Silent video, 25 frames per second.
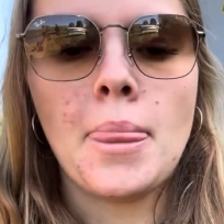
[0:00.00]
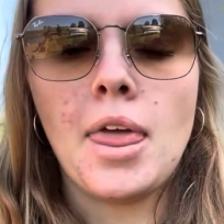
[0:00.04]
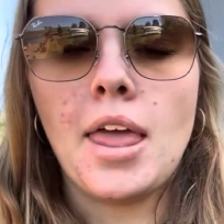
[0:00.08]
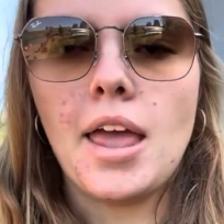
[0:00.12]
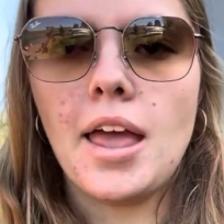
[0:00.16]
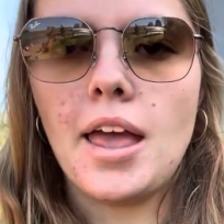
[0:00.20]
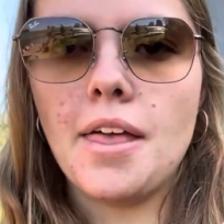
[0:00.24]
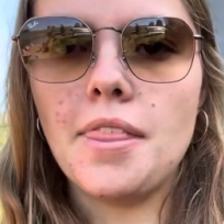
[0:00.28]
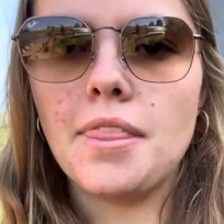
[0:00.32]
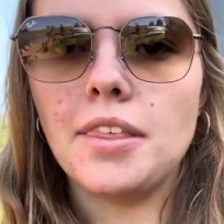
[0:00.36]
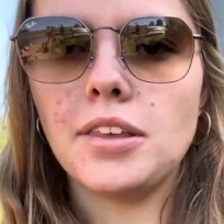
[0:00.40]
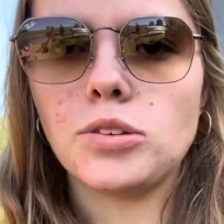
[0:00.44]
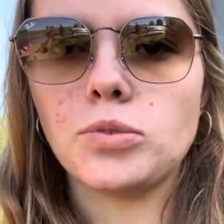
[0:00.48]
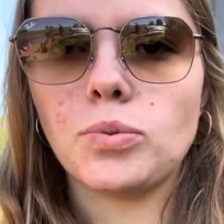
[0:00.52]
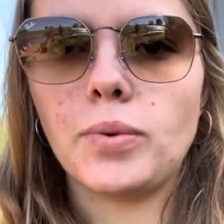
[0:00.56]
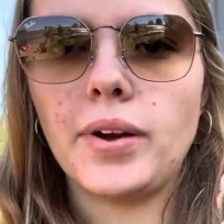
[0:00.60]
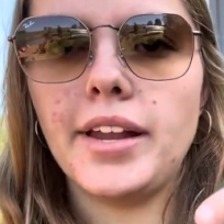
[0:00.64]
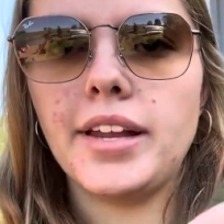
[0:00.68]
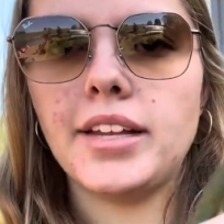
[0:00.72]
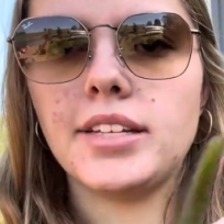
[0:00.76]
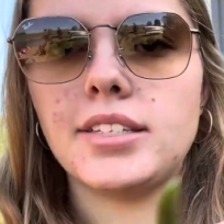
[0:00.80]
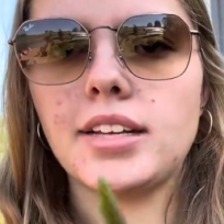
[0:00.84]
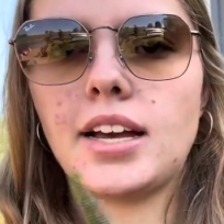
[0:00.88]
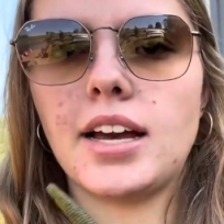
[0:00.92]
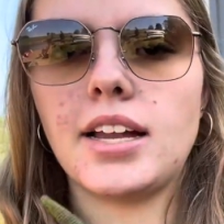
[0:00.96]
And this
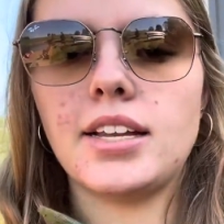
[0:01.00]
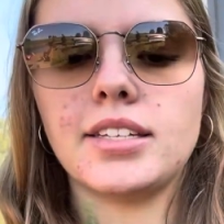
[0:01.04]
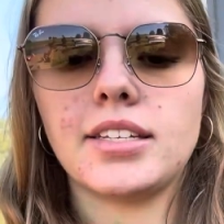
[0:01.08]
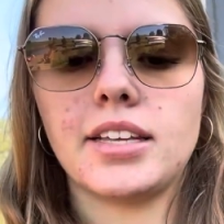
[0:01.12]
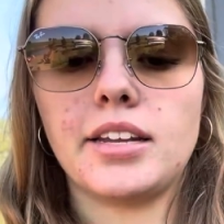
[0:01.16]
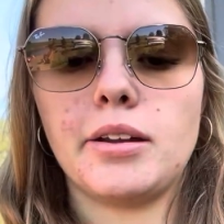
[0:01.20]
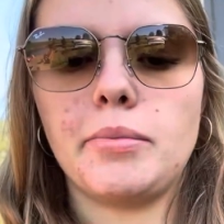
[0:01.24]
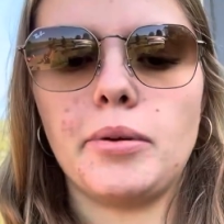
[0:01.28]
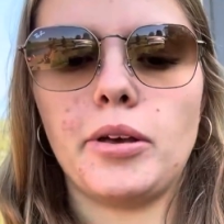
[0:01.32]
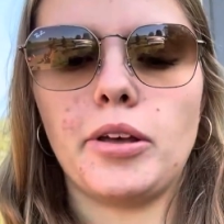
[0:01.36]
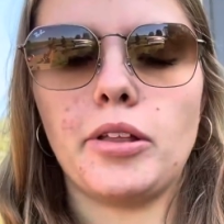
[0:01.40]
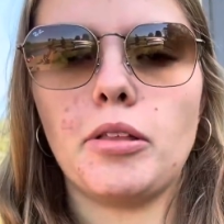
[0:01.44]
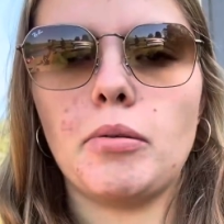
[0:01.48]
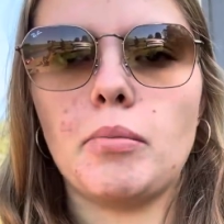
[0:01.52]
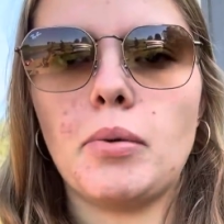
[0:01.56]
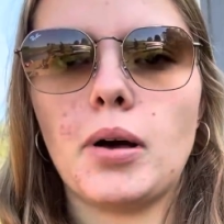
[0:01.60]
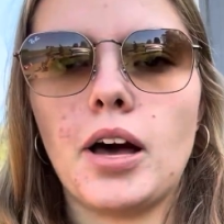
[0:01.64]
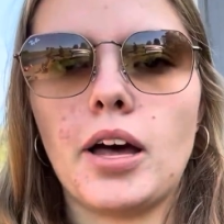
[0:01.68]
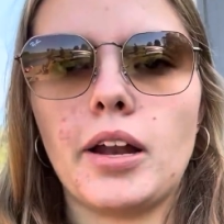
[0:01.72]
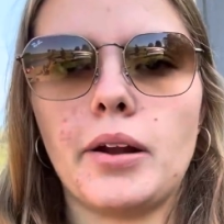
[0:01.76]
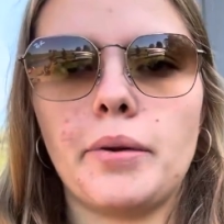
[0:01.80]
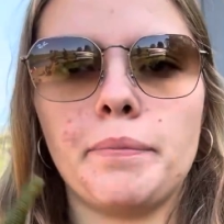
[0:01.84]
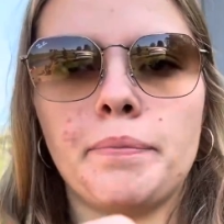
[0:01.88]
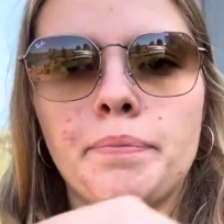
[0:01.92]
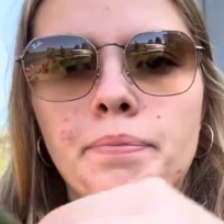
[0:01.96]
weighted side is gonna be on the
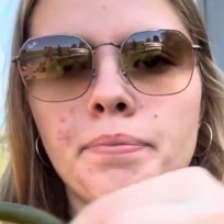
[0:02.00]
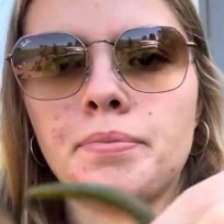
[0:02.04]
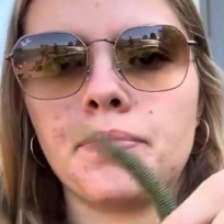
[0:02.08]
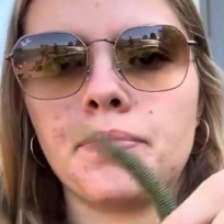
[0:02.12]
bottom.